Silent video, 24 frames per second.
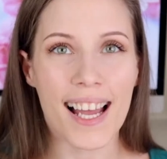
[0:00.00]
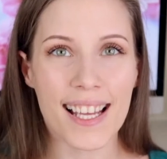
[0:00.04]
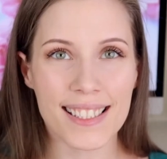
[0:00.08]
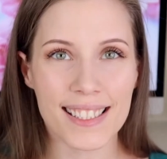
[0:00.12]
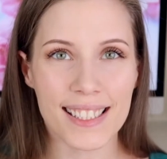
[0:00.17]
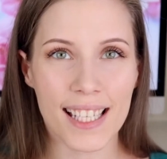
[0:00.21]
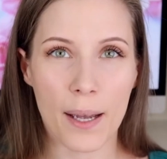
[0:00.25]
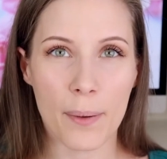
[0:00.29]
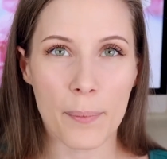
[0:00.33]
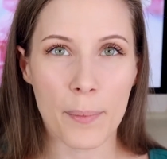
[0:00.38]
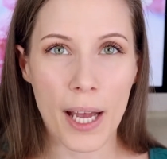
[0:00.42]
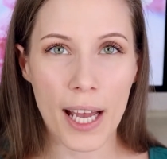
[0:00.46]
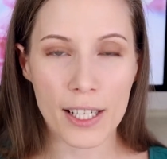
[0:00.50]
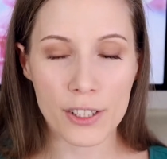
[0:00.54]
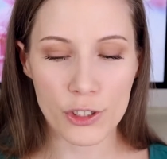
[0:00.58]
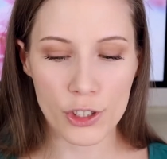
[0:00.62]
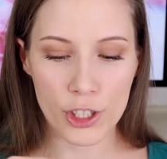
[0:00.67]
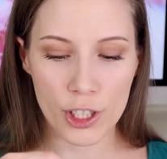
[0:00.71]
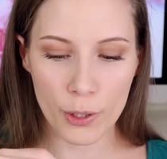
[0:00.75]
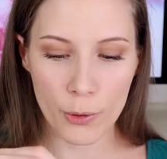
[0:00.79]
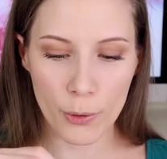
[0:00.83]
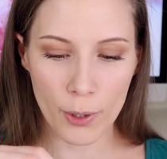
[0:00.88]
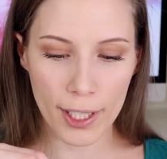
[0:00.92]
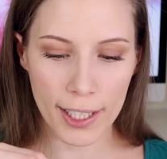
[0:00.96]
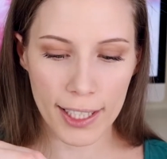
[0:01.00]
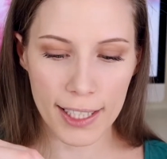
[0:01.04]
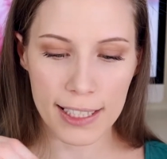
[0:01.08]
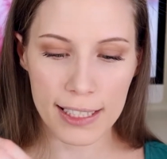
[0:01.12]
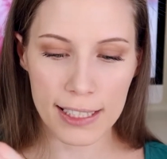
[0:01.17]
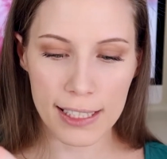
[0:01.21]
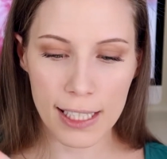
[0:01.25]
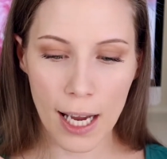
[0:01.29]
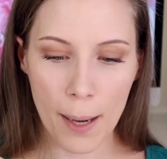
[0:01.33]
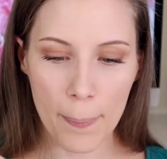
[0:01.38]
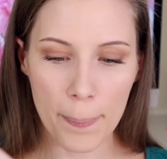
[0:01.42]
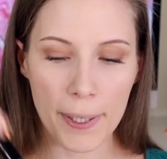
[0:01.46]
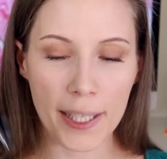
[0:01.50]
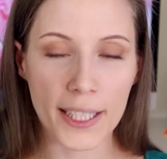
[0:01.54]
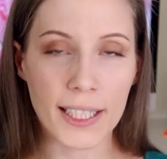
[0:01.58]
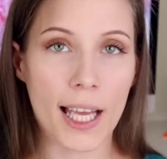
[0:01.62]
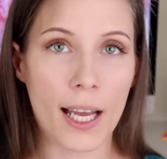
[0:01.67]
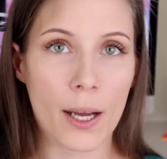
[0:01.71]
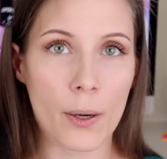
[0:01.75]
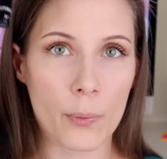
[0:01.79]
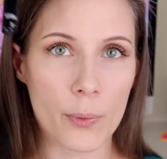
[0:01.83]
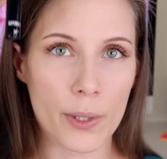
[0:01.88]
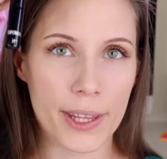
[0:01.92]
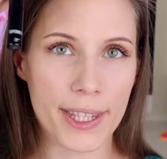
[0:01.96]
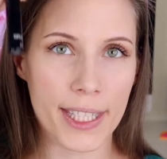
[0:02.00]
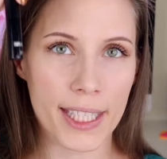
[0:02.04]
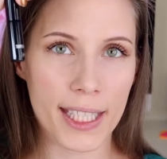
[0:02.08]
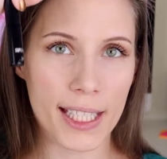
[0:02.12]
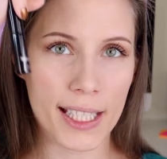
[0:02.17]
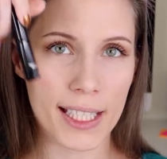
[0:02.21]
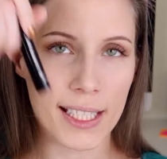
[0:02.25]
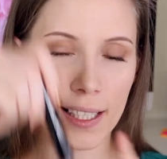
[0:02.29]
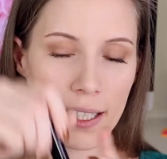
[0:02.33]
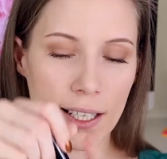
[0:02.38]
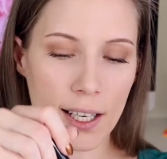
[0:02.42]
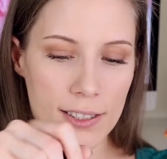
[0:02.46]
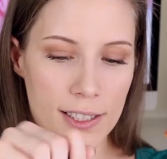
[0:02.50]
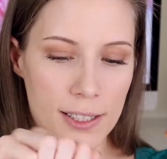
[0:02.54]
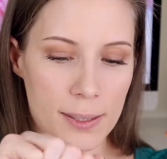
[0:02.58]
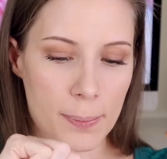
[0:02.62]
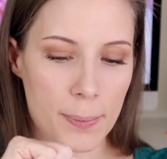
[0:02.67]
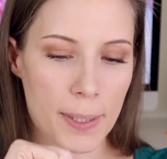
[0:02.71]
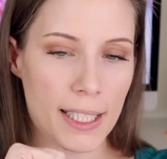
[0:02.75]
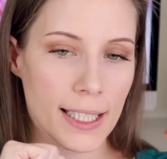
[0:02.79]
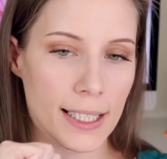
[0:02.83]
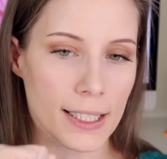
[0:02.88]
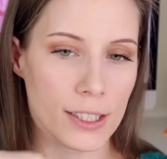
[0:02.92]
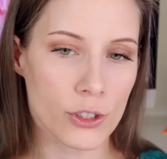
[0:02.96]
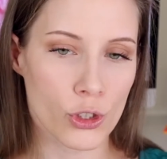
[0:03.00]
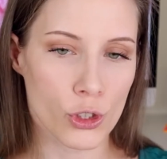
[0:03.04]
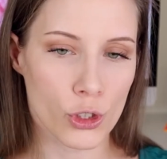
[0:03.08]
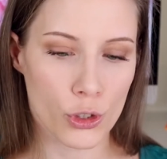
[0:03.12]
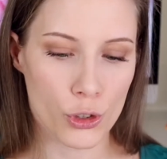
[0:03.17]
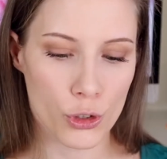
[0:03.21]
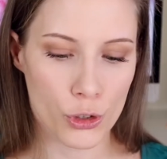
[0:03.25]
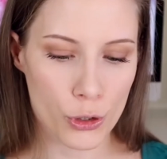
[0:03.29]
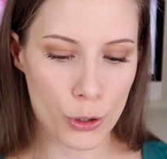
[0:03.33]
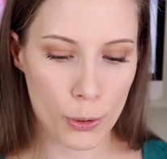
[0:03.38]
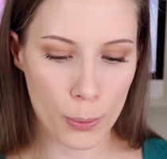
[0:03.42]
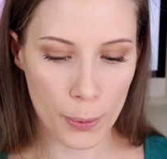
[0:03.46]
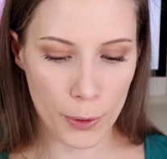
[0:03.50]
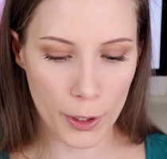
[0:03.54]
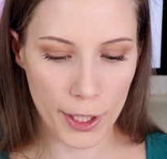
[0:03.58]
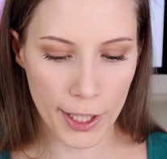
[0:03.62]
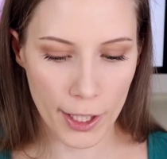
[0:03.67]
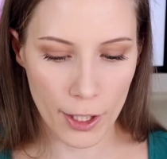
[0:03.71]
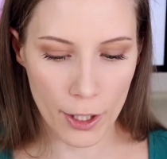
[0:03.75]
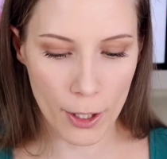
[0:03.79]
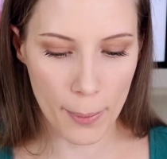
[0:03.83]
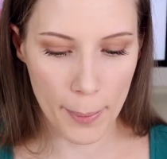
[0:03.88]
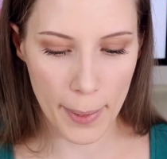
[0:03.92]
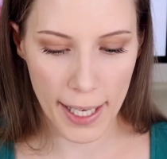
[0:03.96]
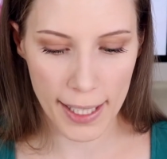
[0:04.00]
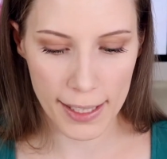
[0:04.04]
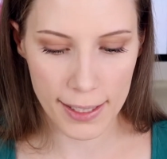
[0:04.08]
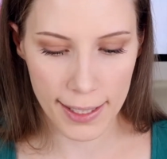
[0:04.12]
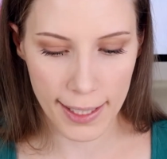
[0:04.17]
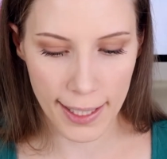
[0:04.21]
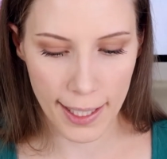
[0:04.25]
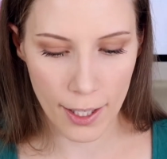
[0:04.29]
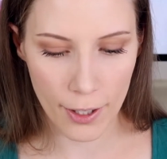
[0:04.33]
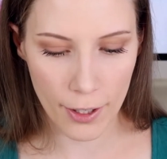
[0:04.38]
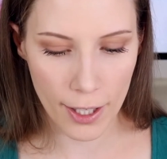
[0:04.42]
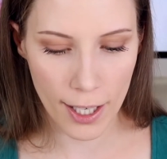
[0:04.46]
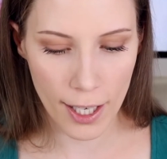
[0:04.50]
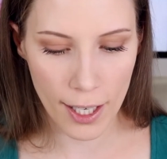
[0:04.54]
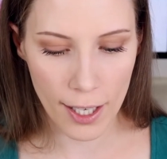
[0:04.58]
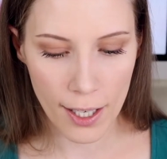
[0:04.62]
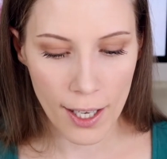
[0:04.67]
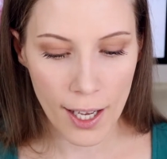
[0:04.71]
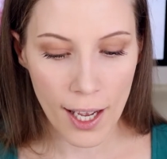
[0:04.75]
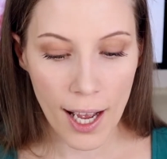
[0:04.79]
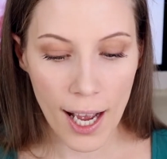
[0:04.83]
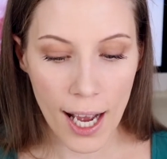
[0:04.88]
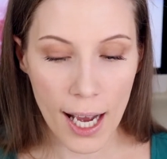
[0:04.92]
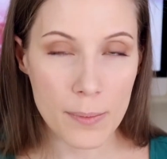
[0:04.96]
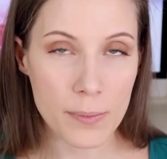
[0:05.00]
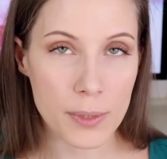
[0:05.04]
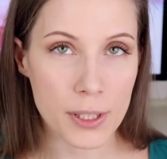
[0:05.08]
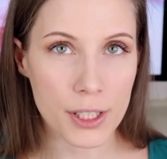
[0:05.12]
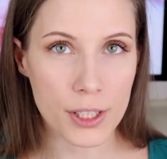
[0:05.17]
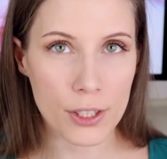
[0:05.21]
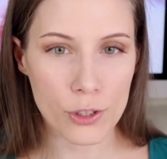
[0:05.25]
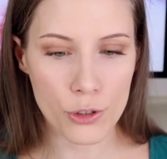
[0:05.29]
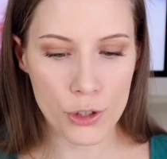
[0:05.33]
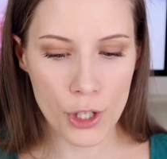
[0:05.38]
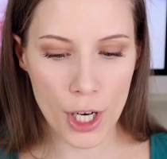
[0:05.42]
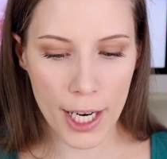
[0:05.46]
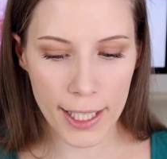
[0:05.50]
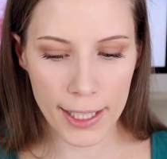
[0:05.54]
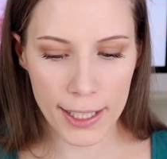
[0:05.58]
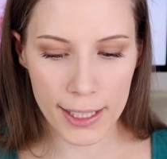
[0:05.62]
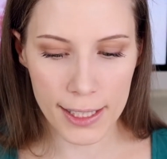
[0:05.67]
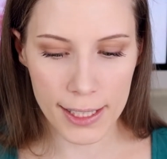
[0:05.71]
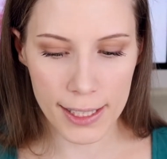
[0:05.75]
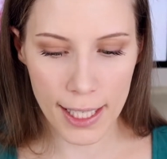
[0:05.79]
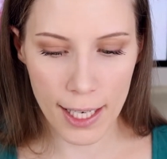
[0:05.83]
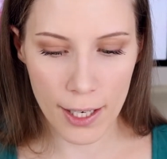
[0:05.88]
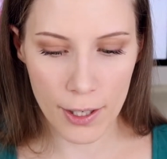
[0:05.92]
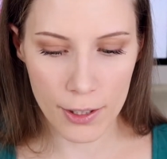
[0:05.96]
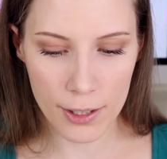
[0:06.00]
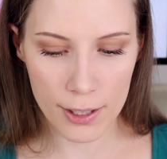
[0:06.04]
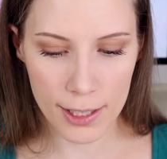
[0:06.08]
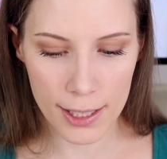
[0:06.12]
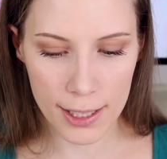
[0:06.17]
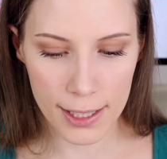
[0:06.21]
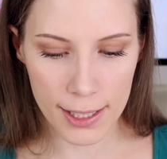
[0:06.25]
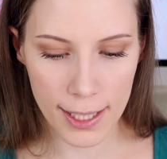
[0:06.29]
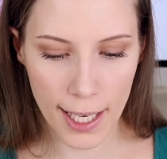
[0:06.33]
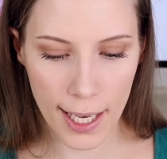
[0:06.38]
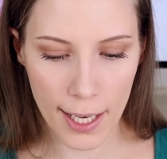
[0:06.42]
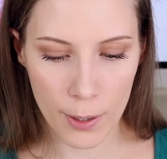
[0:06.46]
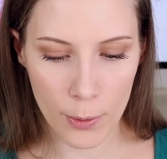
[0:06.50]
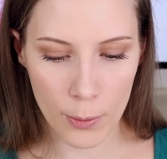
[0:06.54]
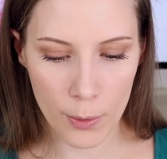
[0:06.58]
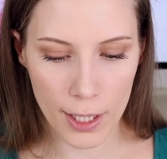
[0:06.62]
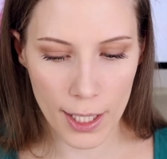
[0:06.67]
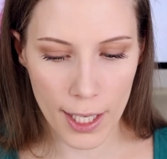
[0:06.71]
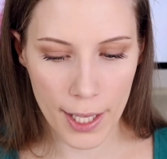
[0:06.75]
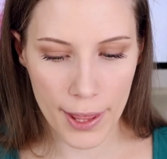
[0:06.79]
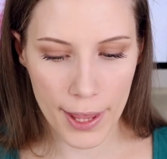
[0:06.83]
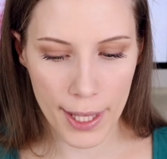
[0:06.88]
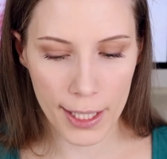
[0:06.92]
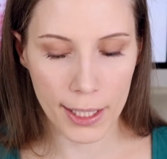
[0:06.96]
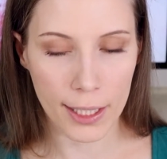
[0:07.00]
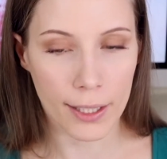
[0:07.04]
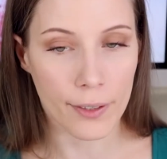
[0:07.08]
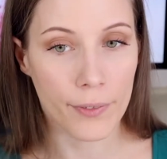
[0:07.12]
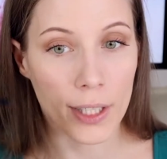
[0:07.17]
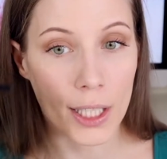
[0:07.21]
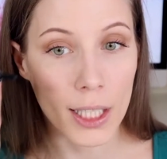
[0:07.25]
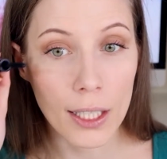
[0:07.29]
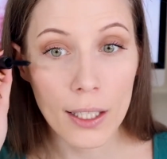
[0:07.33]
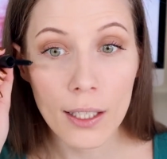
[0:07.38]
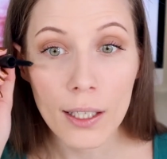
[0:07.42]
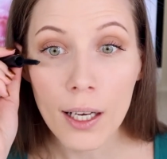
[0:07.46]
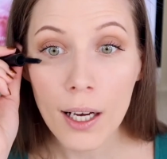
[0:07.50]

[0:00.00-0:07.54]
And I'm actually going in and topping that with the It Cosmetics Superhero Mascara. I'm still trying this out and deciding what I think of it.